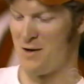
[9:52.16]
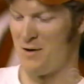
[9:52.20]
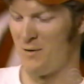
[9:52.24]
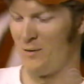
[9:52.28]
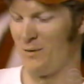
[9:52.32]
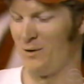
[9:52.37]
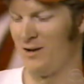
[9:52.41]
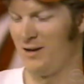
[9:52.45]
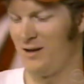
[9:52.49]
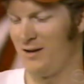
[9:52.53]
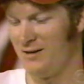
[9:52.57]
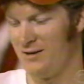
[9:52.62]

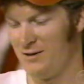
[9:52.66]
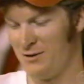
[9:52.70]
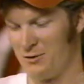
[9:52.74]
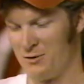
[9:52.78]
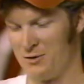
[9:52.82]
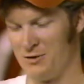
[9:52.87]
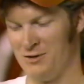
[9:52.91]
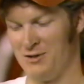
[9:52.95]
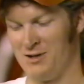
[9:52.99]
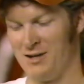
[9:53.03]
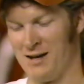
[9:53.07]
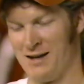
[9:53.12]
Well, I ain't no
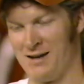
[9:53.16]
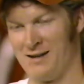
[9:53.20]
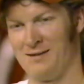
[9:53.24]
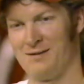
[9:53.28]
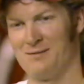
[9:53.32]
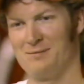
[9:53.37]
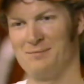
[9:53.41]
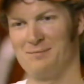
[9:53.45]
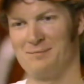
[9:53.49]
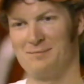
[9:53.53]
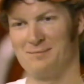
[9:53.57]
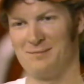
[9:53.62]
good at it,
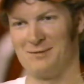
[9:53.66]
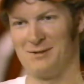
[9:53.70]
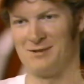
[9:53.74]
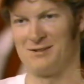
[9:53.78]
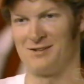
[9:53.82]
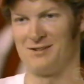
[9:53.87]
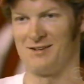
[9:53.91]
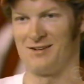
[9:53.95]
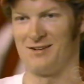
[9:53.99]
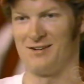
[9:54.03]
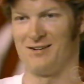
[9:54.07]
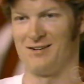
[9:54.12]

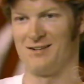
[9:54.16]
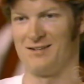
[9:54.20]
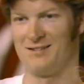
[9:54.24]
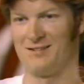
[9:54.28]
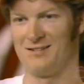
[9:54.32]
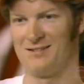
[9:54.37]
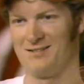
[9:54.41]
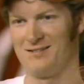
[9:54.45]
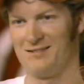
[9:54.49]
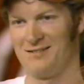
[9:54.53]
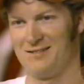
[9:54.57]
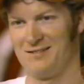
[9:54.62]
but... Uh,
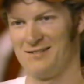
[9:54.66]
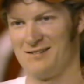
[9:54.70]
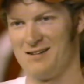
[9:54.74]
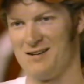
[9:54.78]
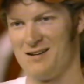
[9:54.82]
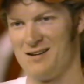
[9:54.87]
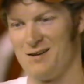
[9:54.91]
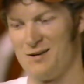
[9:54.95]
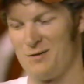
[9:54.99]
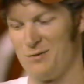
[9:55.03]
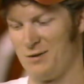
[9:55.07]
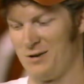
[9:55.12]
Why not?
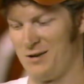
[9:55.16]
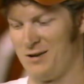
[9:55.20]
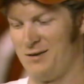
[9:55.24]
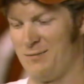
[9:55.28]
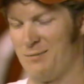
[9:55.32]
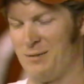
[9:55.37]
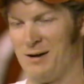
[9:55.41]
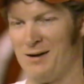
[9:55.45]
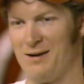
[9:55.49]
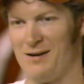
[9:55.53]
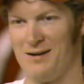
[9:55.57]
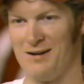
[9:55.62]
Well, I ain't
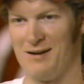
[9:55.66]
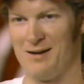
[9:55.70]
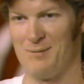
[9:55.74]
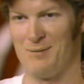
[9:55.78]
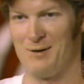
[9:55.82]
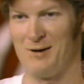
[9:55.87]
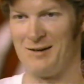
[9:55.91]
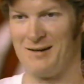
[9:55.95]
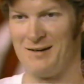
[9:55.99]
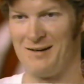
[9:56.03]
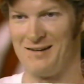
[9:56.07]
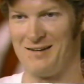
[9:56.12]
married, am
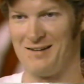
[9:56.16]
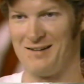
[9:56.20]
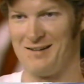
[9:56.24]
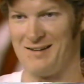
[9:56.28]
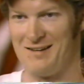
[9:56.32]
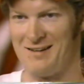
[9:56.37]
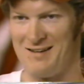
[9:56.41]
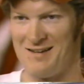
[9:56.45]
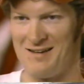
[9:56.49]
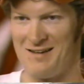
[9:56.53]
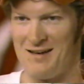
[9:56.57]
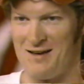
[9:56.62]
I?
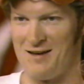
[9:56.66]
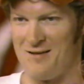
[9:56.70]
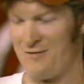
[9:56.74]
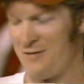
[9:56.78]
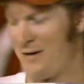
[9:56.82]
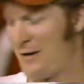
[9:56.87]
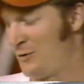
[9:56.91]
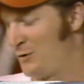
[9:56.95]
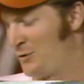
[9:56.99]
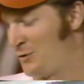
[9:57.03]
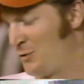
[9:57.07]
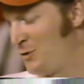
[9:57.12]
if
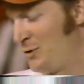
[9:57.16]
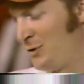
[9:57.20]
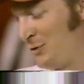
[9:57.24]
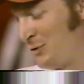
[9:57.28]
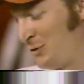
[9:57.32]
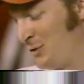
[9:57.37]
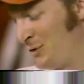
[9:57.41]
I was real,